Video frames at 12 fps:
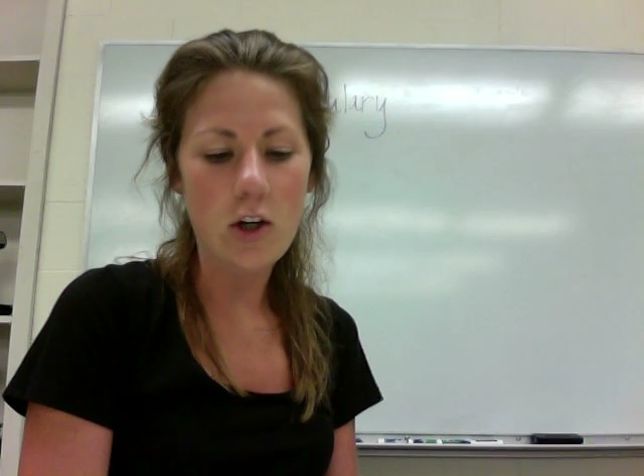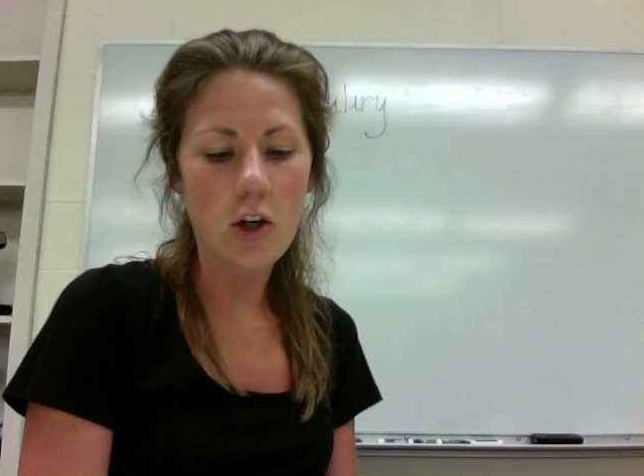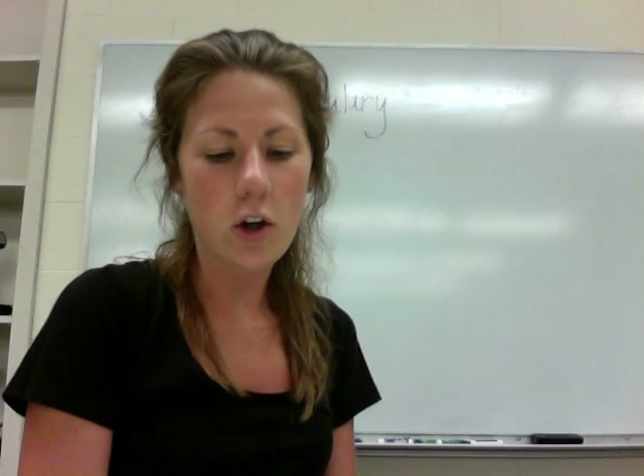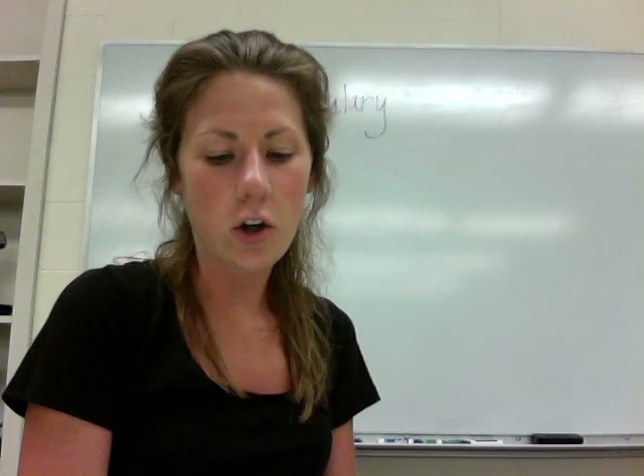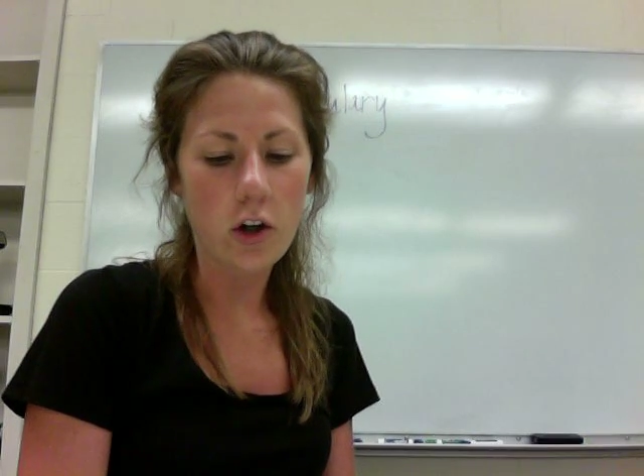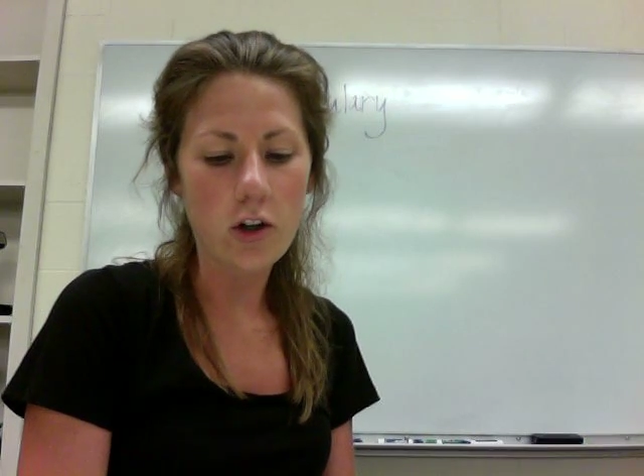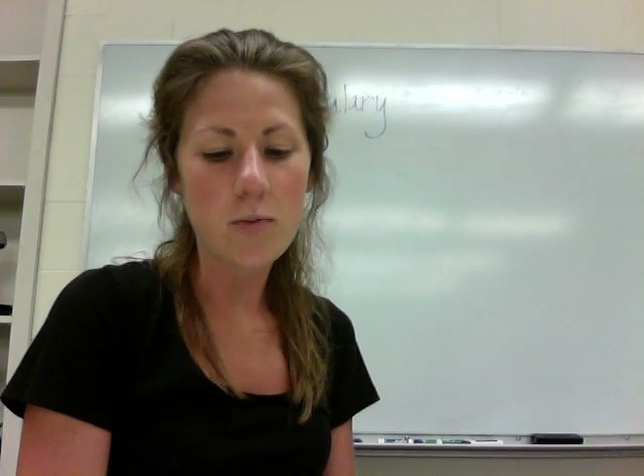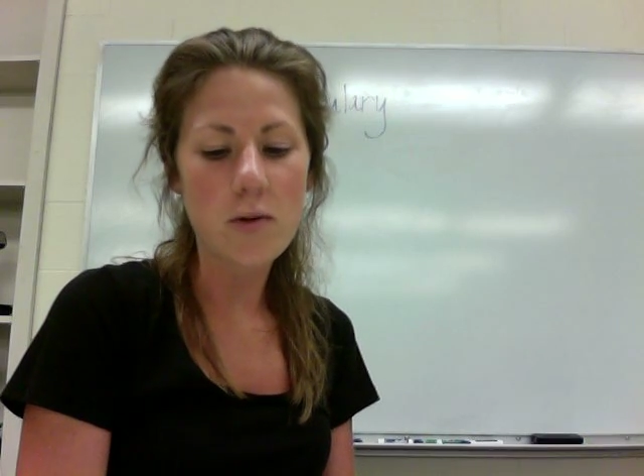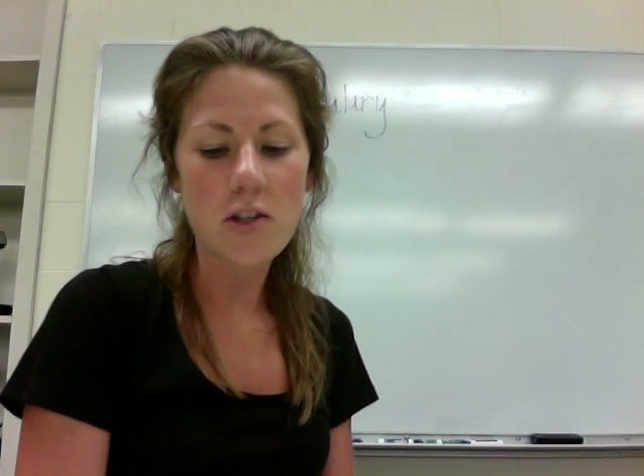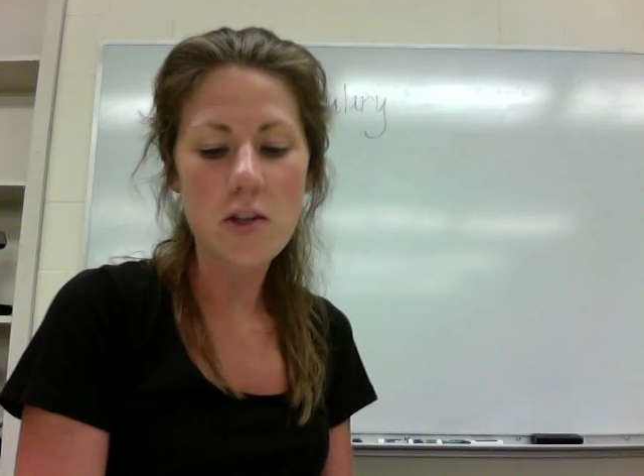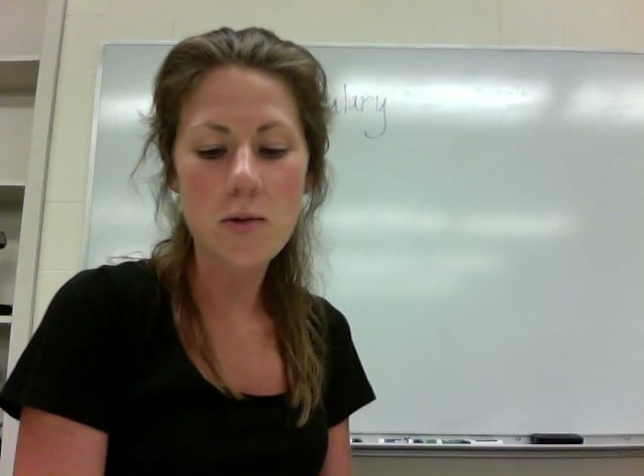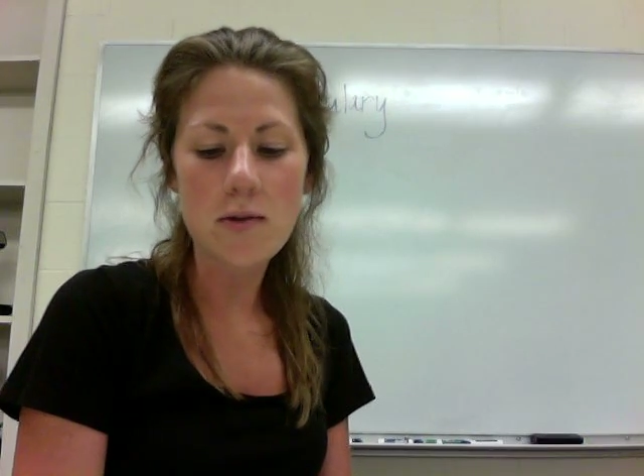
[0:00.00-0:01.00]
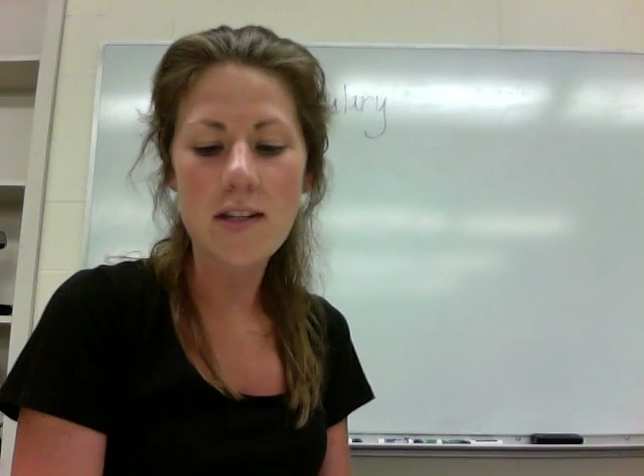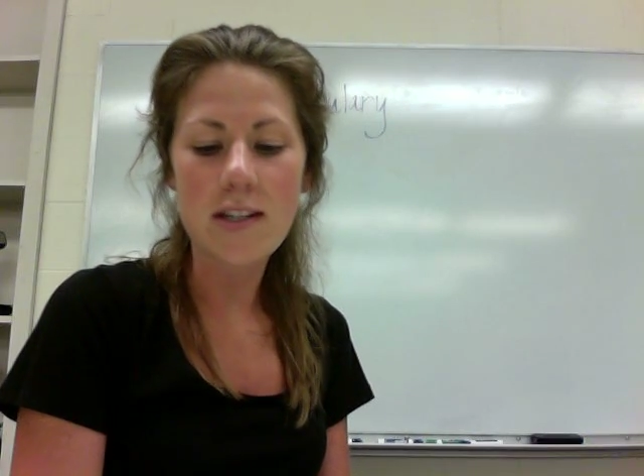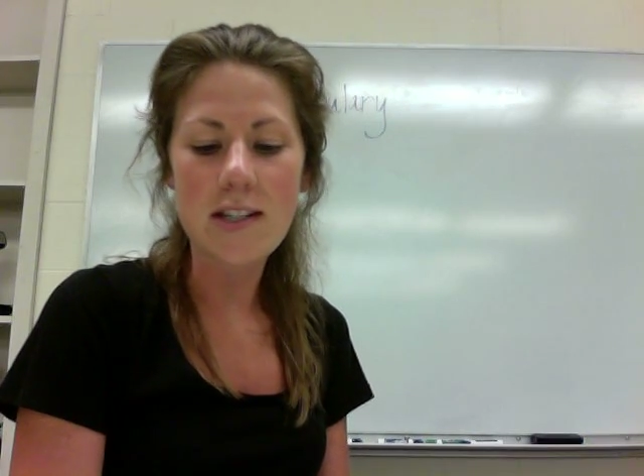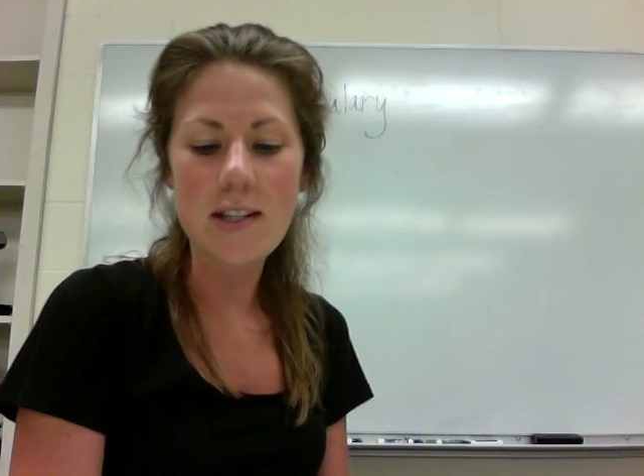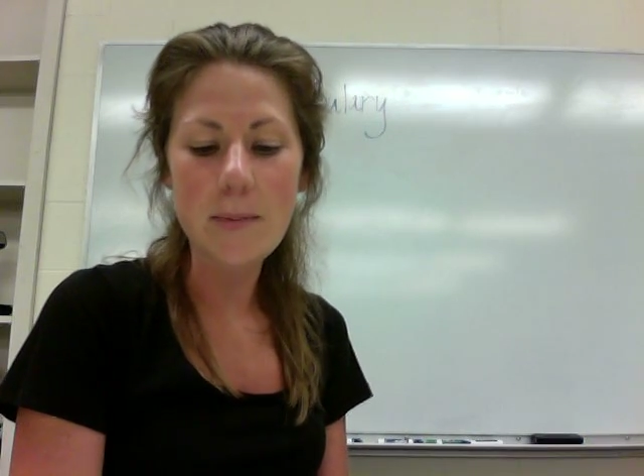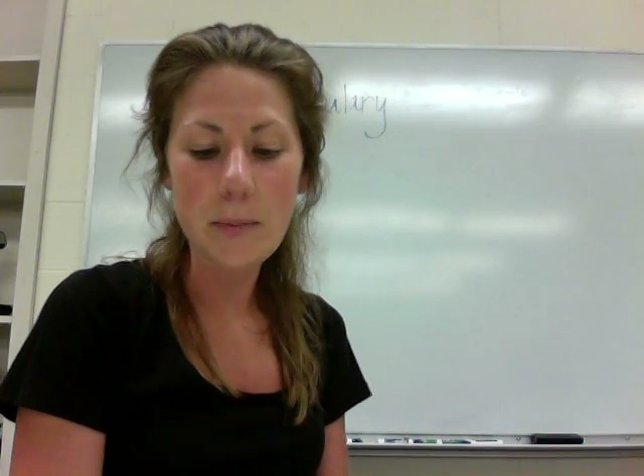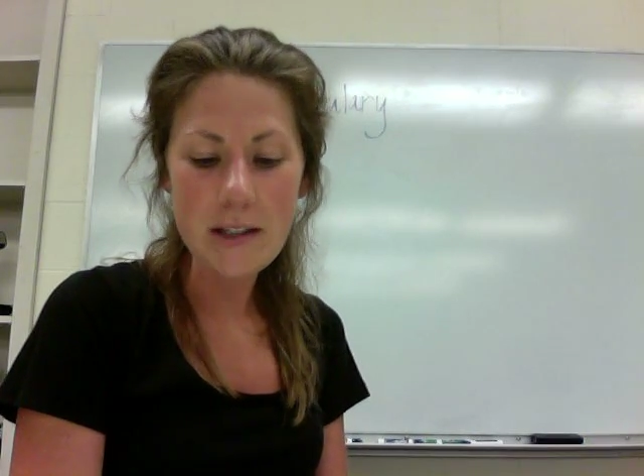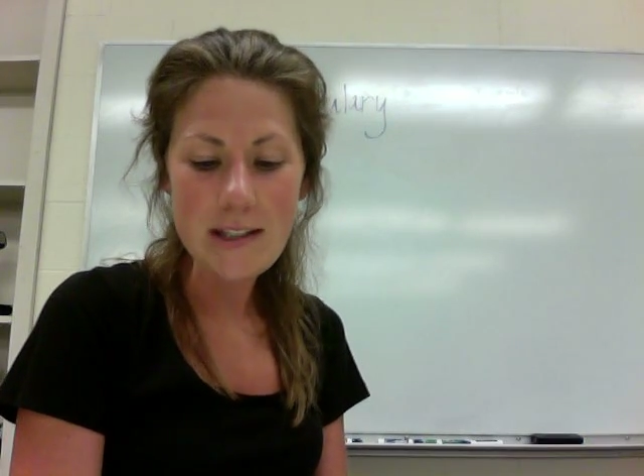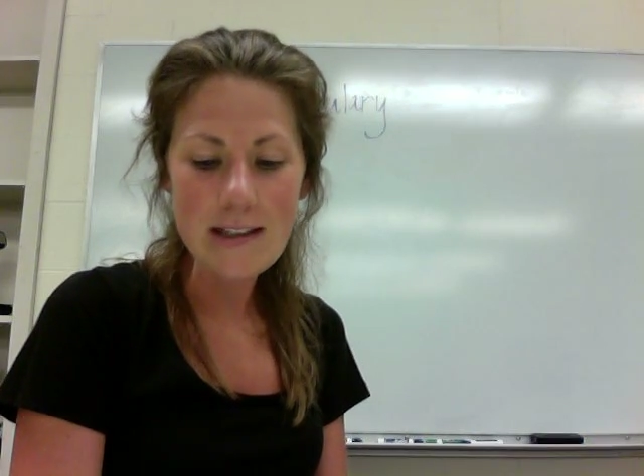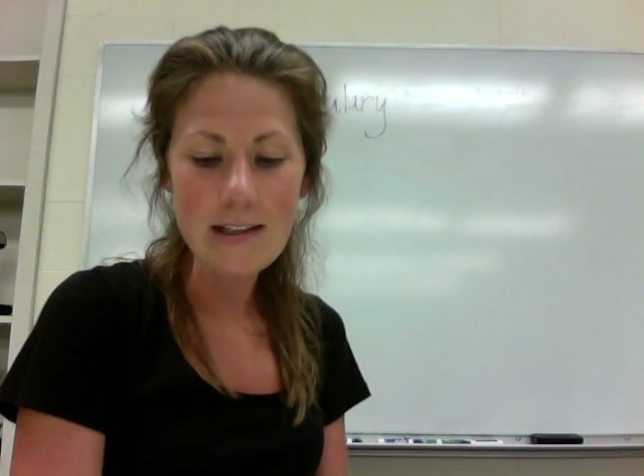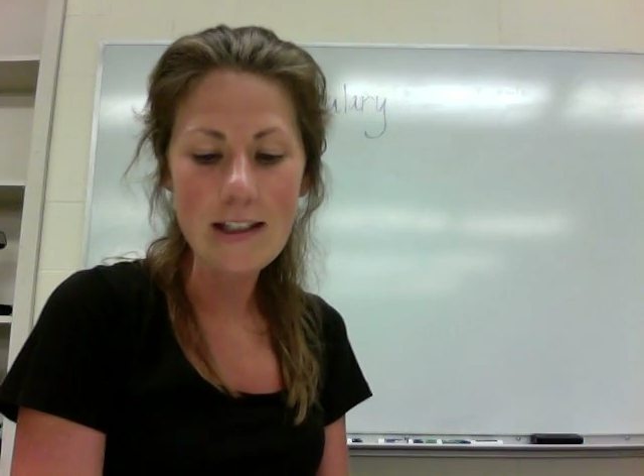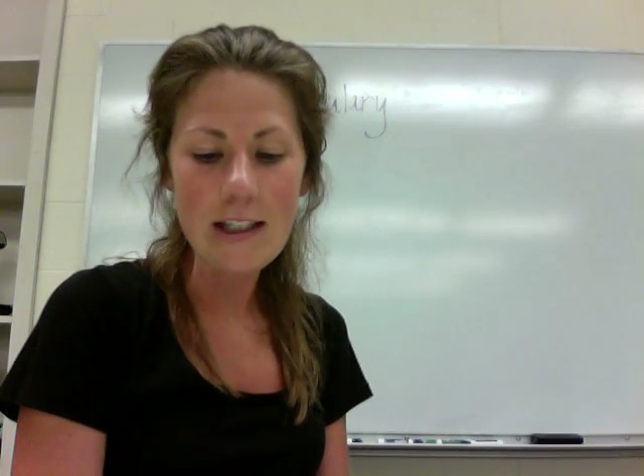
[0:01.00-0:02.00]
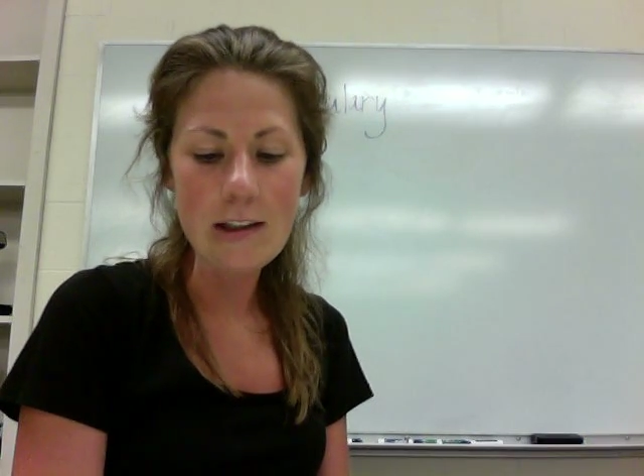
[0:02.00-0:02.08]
occurs when students explicitly